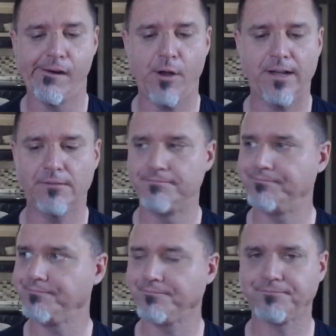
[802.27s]
Oh well.
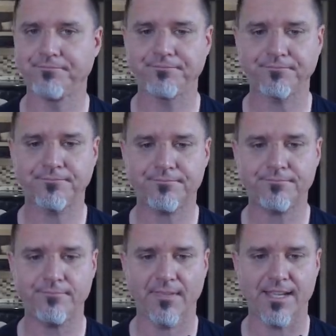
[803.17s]

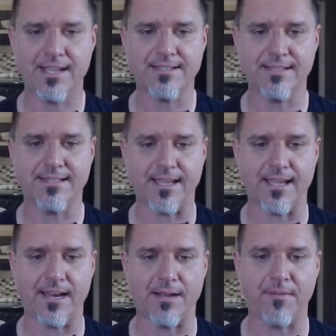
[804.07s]
As I
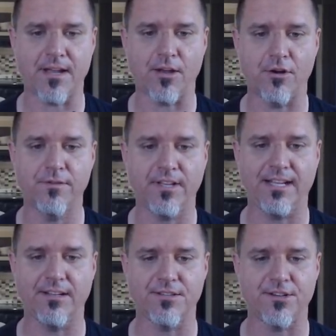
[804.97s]
said, I'm not
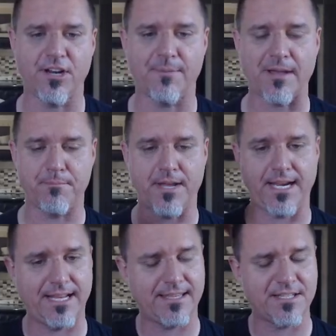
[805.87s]
overly concerned about
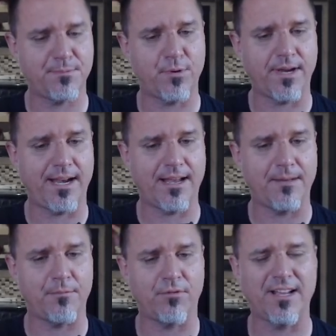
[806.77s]
money at this point.
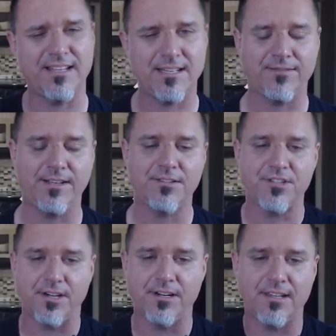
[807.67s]
I'm relatively
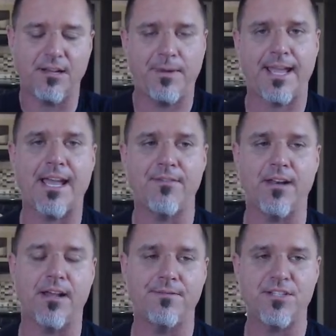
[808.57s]
certain that we have
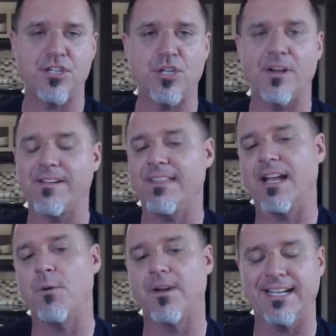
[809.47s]
enough to do everything
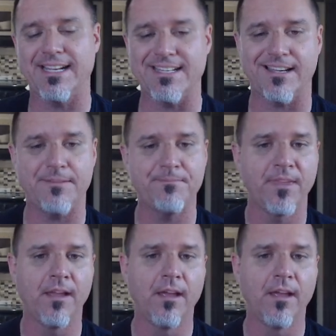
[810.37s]
I want to get done.